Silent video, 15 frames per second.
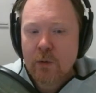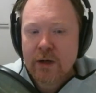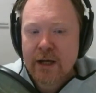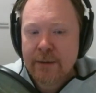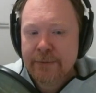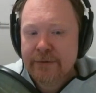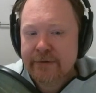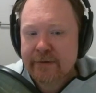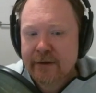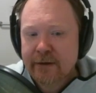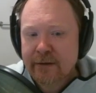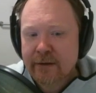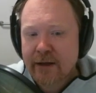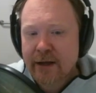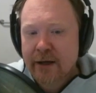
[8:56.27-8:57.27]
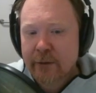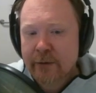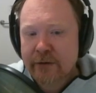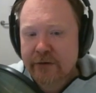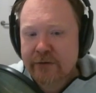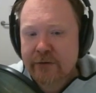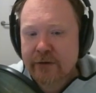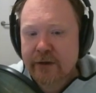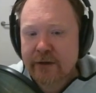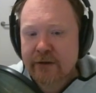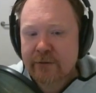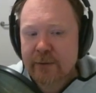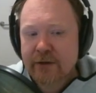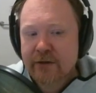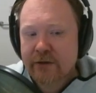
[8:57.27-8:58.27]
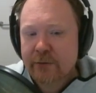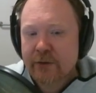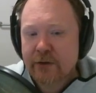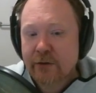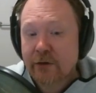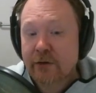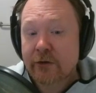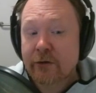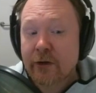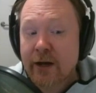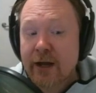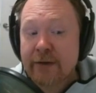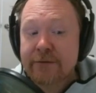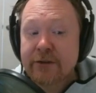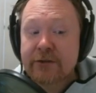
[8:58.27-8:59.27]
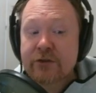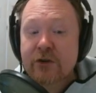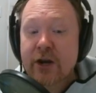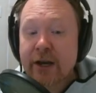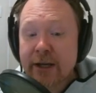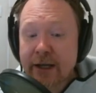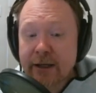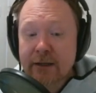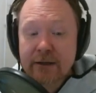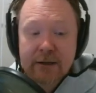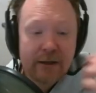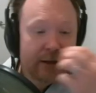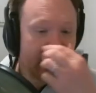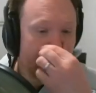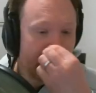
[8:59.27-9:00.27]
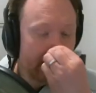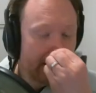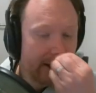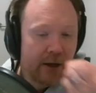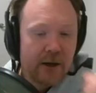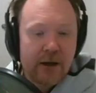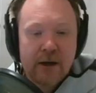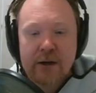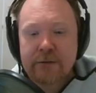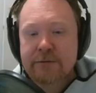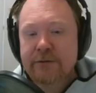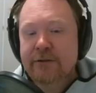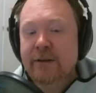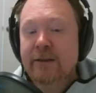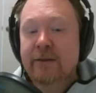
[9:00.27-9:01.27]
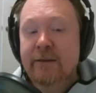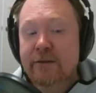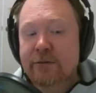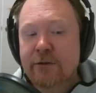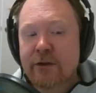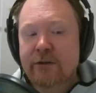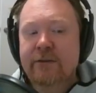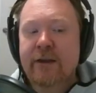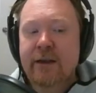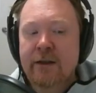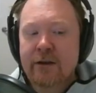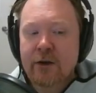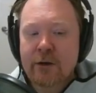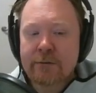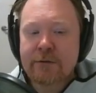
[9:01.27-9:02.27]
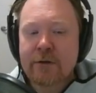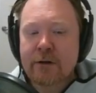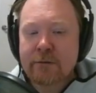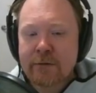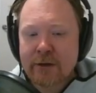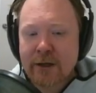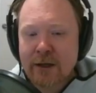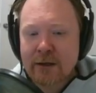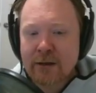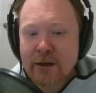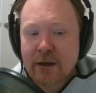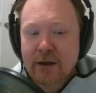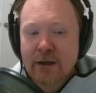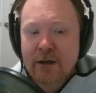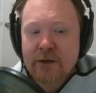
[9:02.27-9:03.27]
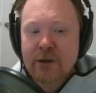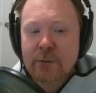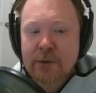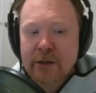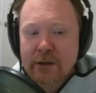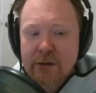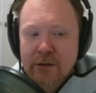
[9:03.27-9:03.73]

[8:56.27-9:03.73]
What happens in our industry is because we do not have this training. I've seen this firsthand over and over again. The blood